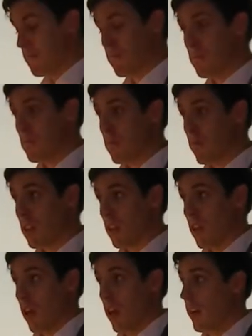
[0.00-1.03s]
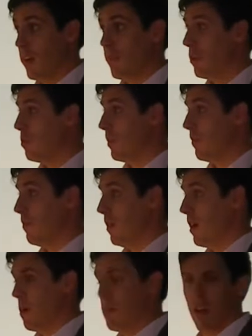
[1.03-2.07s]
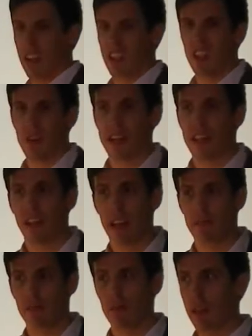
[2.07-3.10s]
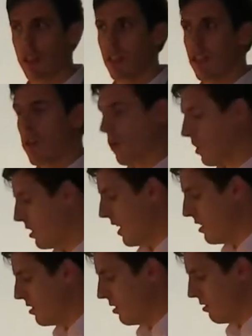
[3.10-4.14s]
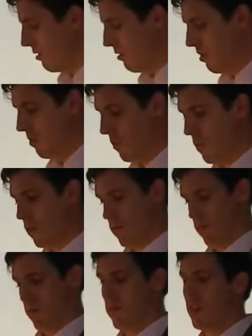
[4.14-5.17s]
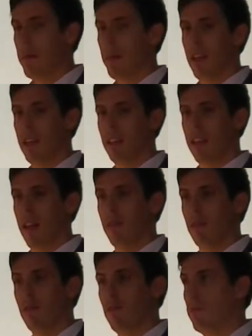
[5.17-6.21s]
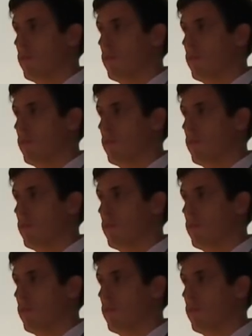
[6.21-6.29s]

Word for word: an interview with uh, more or less director level within these organizations, we would keep it at this level. We just